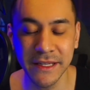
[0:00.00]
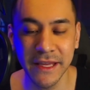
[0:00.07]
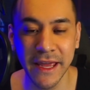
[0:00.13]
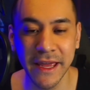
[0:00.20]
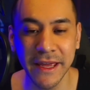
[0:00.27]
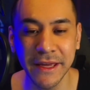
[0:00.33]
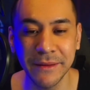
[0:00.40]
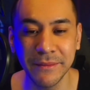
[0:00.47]

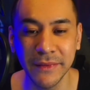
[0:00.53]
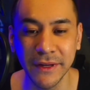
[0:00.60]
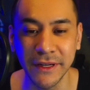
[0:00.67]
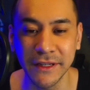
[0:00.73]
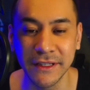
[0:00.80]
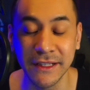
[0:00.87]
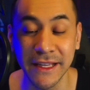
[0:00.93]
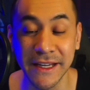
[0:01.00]
game,
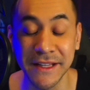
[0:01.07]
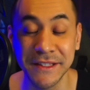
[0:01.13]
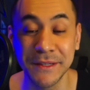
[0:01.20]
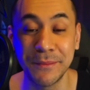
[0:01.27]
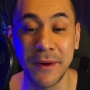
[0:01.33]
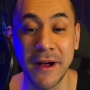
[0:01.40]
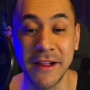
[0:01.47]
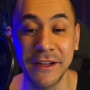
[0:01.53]
Gallade into
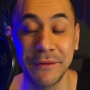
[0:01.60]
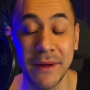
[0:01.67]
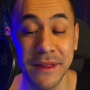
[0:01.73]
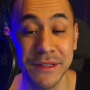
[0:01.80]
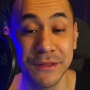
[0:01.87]
Poliwrath.